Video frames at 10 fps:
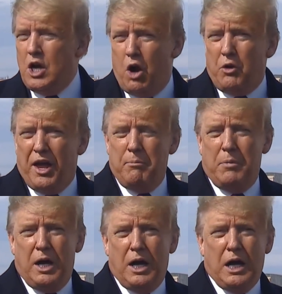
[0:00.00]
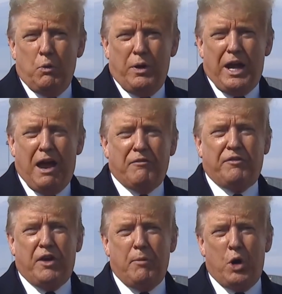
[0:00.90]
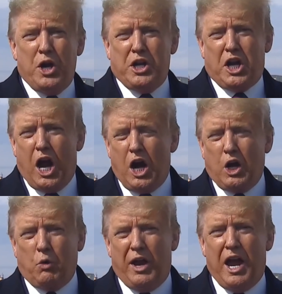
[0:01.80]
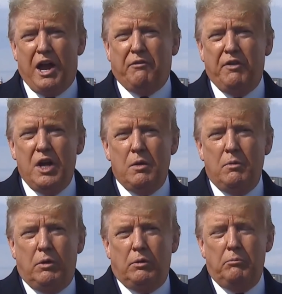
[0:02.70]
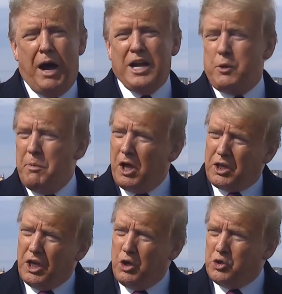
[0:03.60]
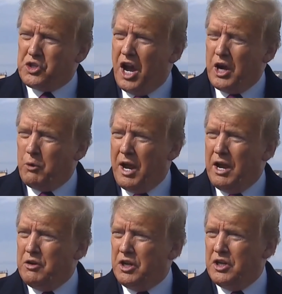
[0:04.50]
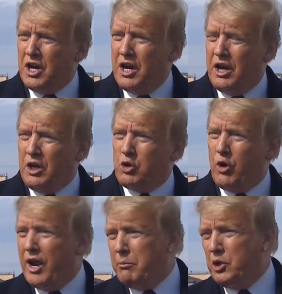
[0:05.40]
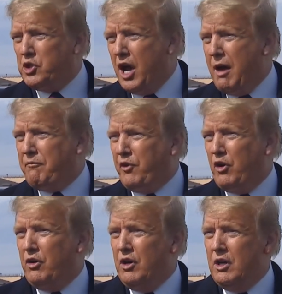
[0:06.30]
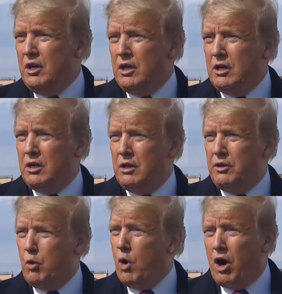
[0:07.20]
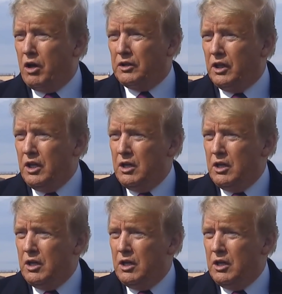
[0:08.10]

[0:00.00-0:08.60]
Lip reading: know them. We have Bernie Garrett, we have Mike Milken, who's gone around and done an incredible job for the world